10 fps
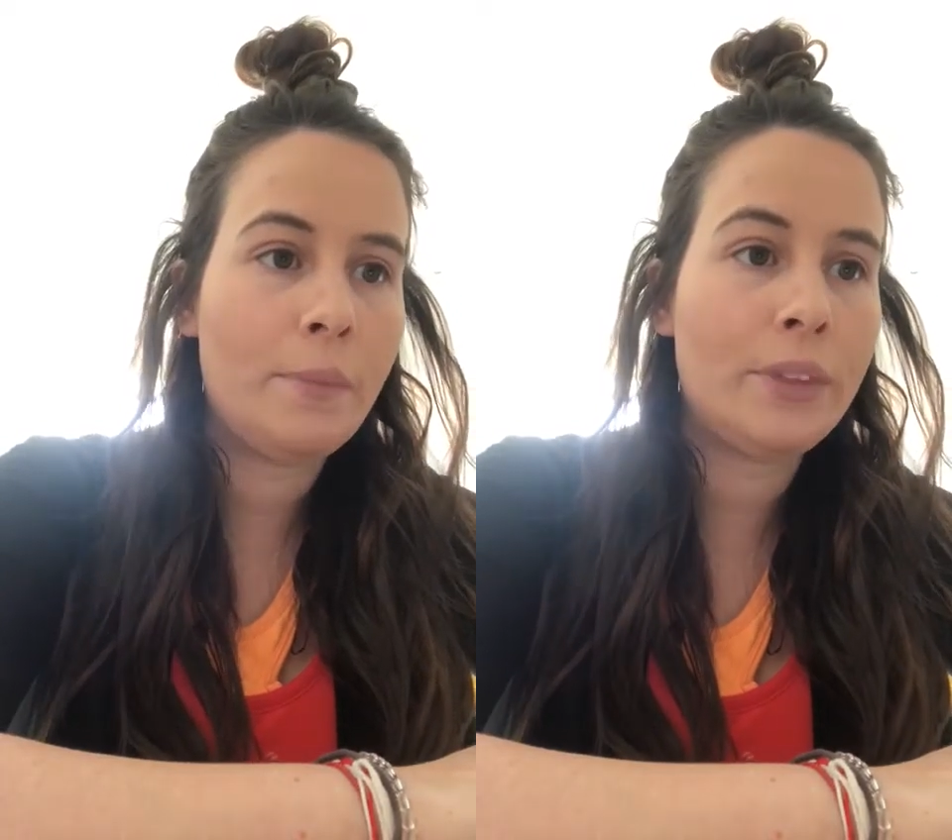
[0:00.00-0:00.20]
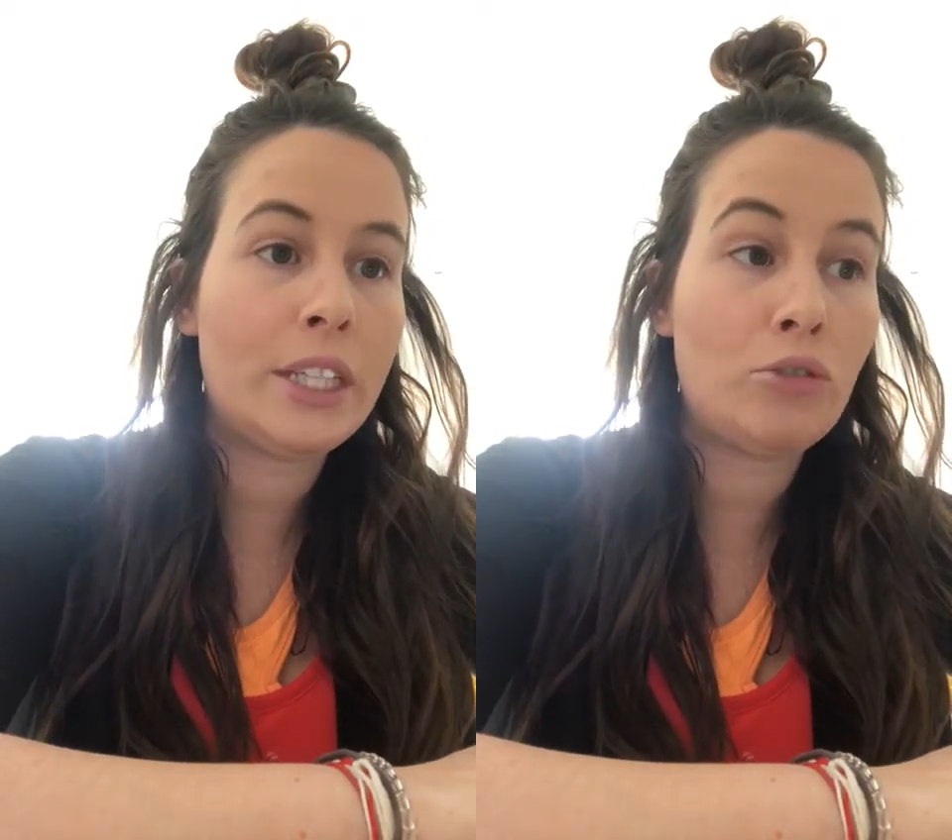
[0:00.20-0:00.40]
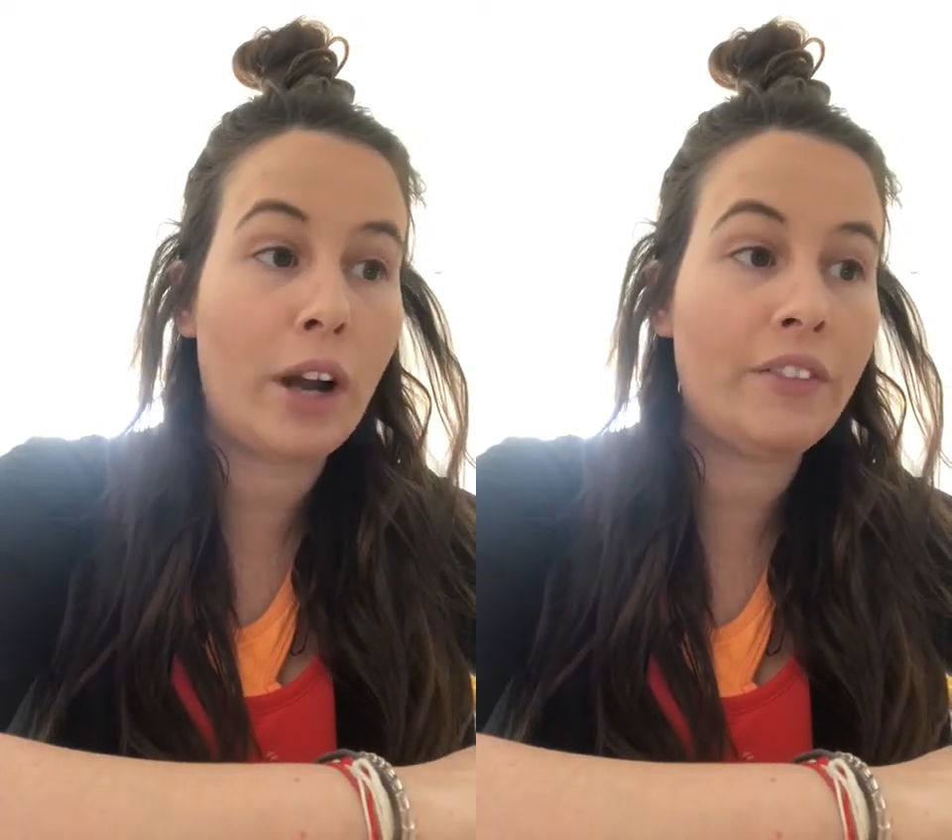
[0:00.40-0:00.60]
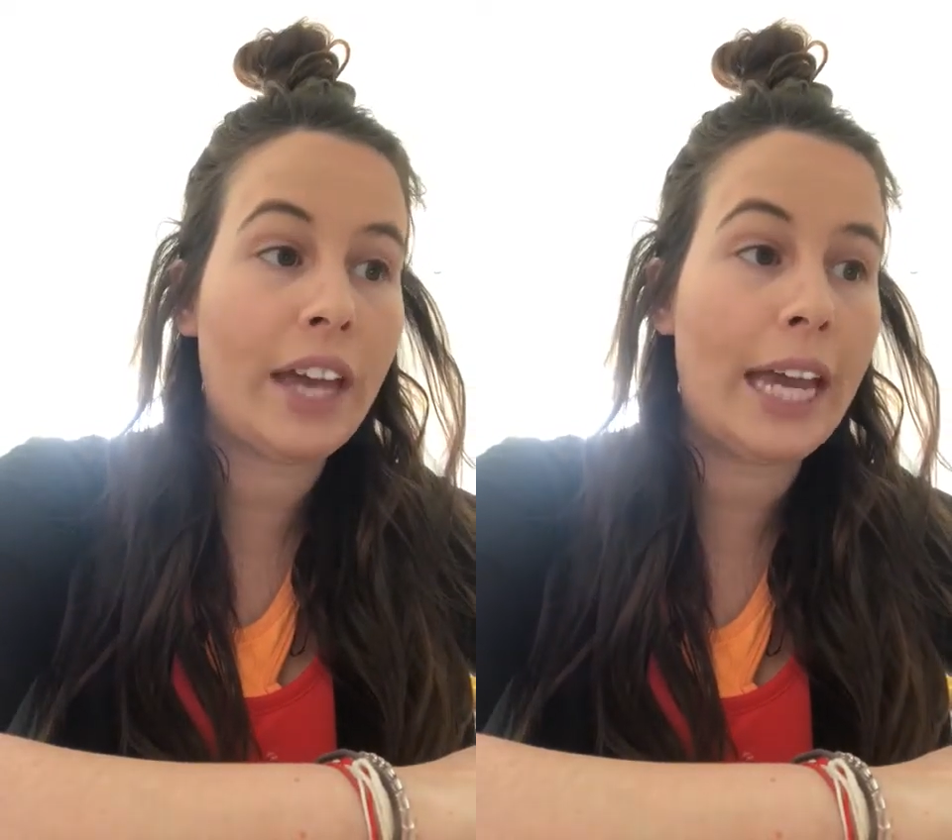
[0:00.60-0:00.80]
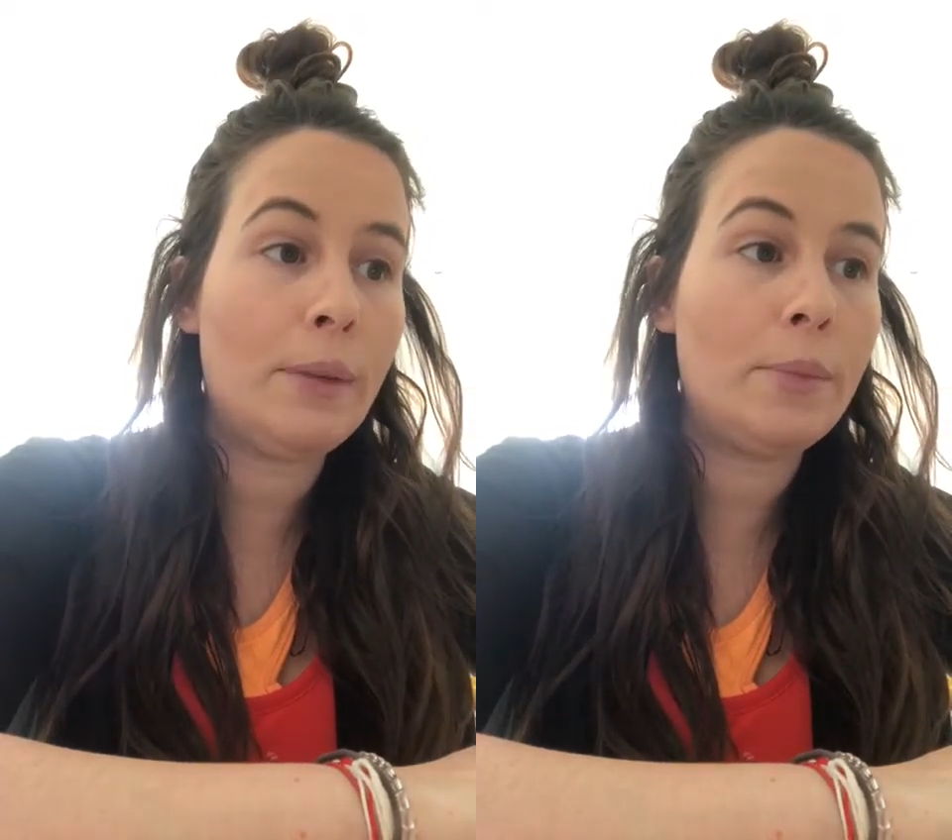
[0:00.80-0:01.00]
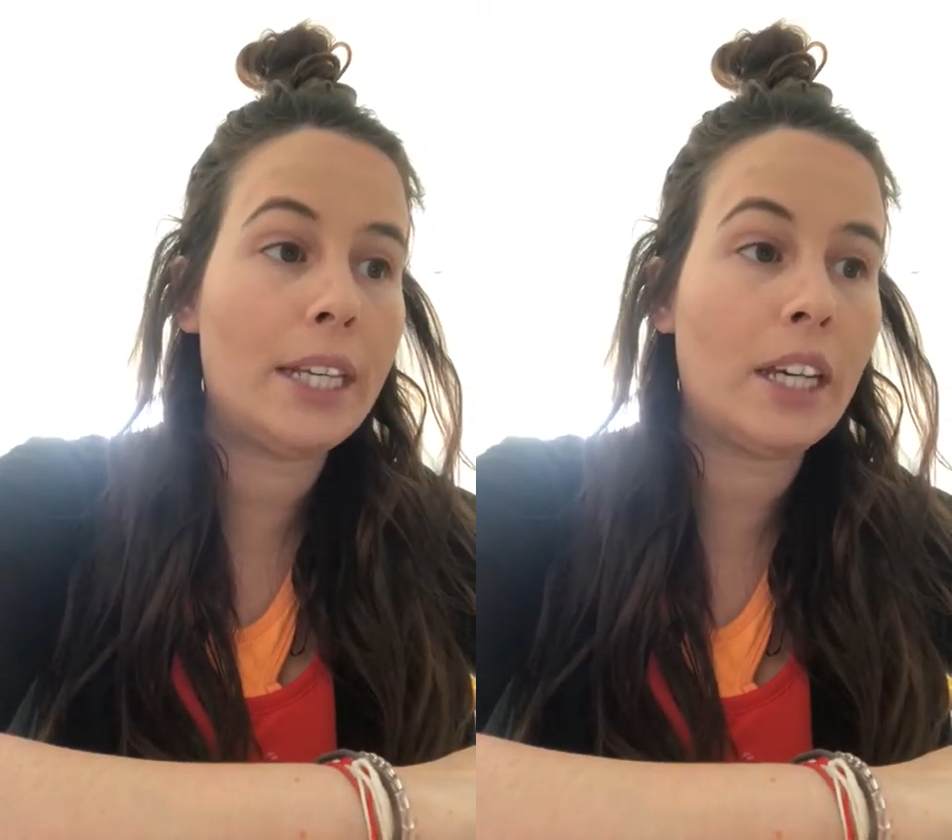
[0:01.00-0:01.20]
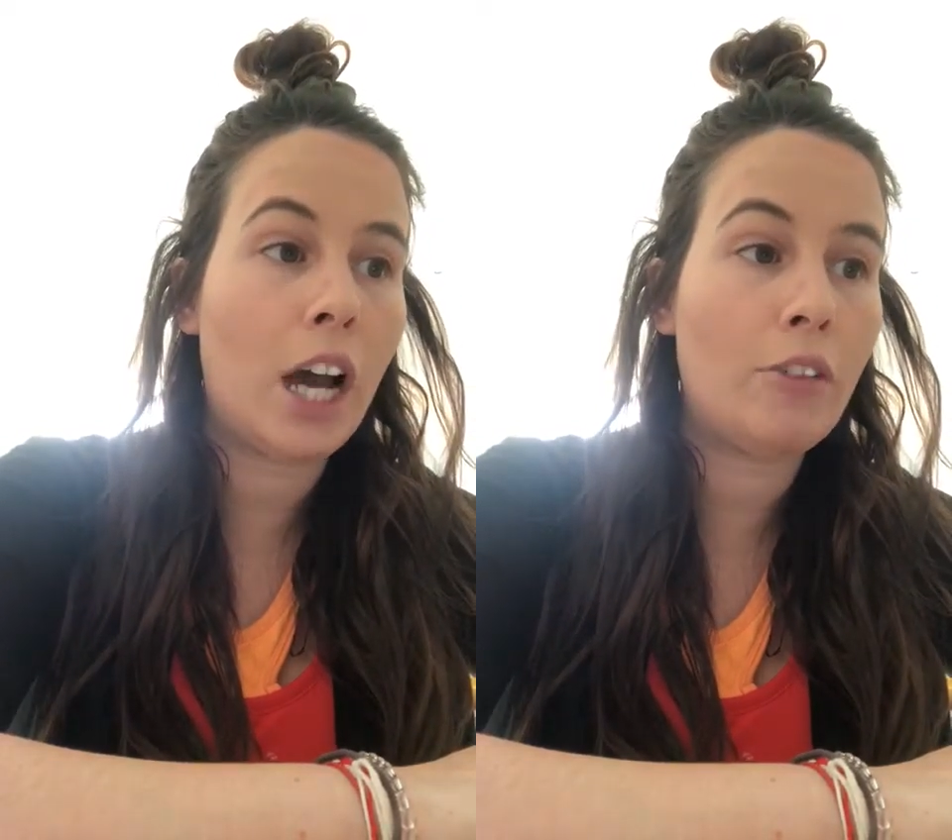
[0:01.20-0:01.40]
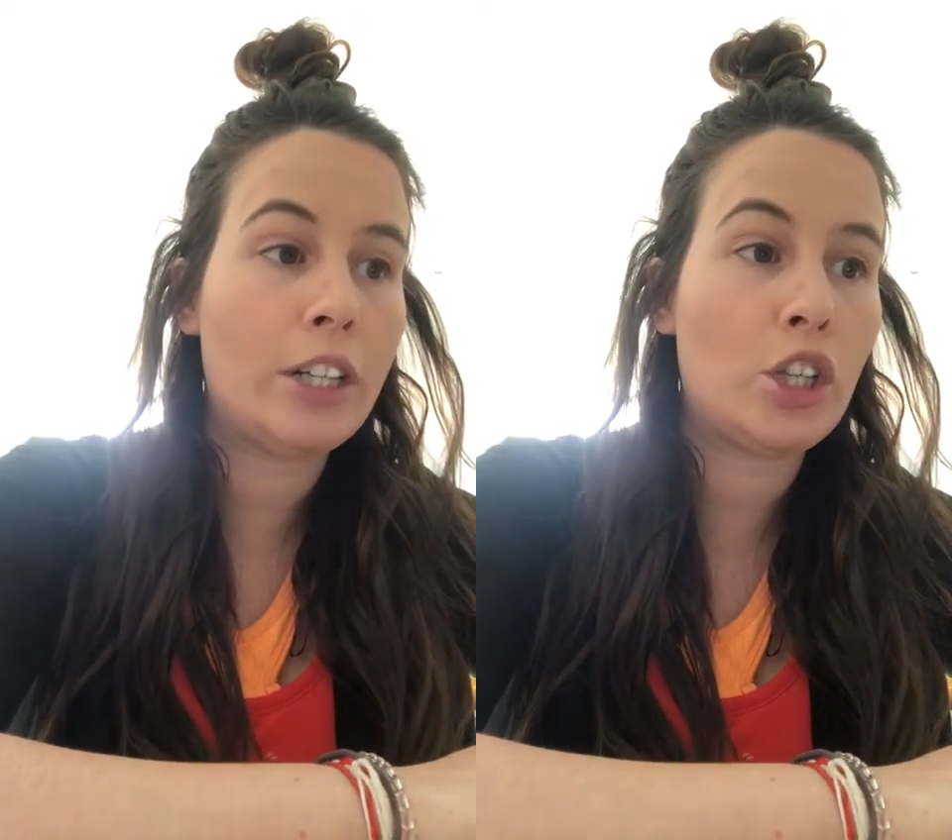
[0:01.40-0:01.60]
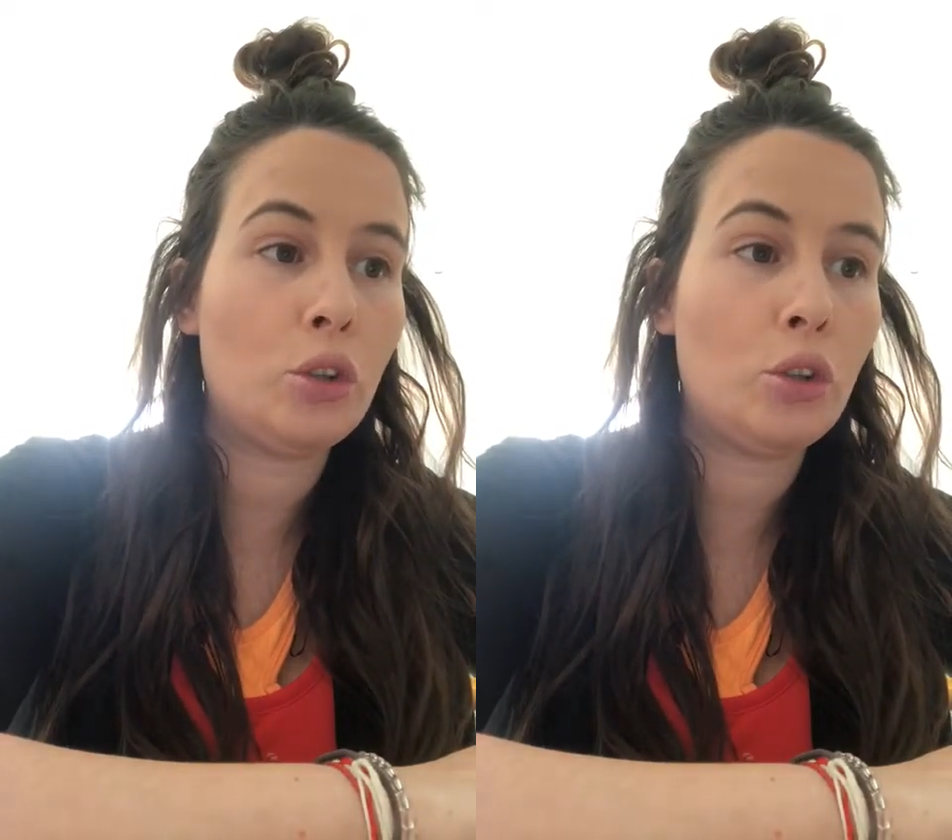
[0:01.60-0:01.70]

These rough games encourage